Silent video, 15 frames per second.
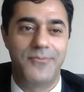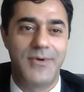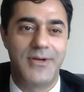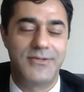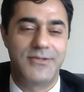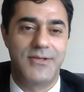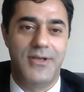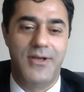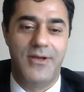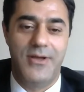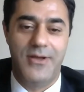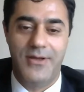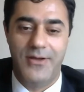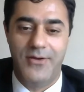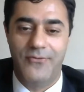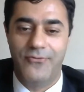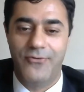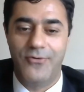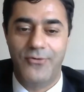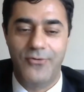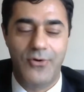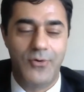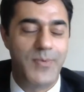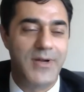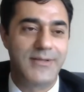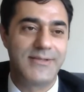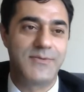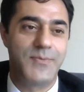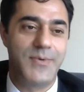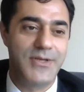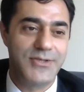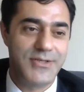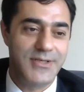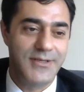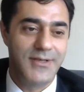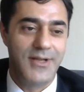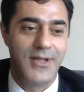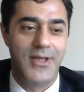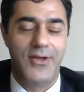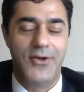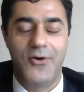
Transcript: much for your participation.